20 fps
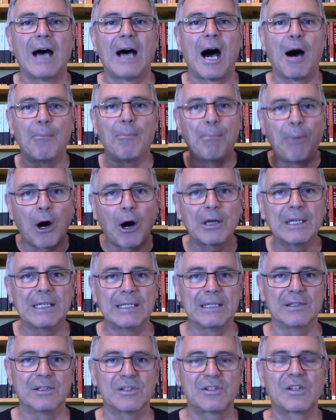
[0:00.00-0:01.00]
our
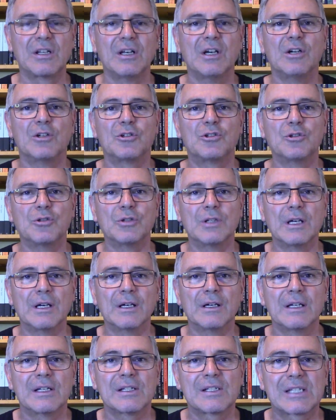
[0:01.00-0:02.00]
bodies to
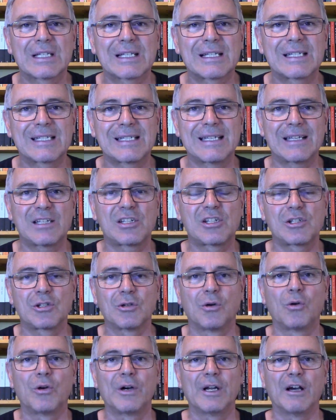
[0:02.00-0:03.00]
the success
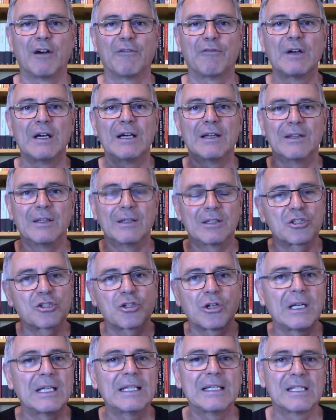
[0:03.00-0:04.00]
story of the
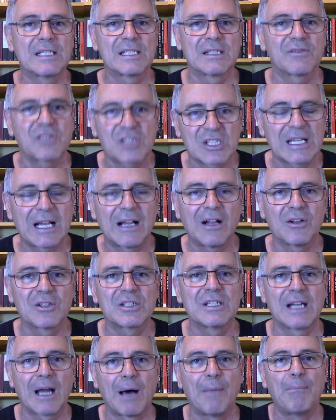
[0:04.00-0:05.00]
trillions of
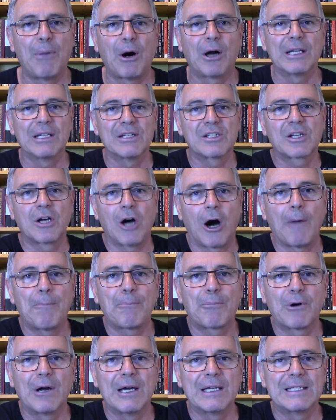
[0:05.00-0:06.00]
cells in our bodies
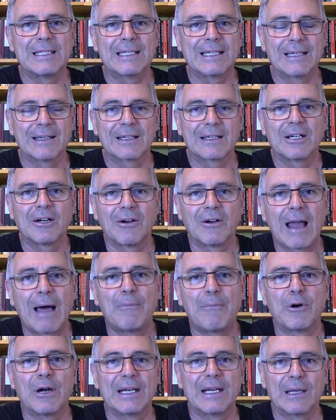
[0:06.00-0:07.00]
cooperating and
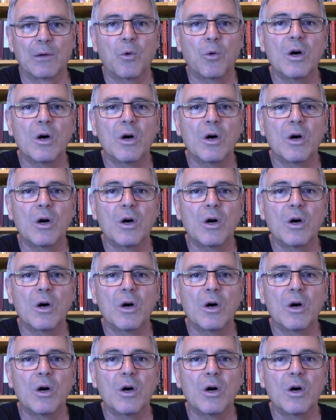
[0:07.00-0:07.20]
collaborating,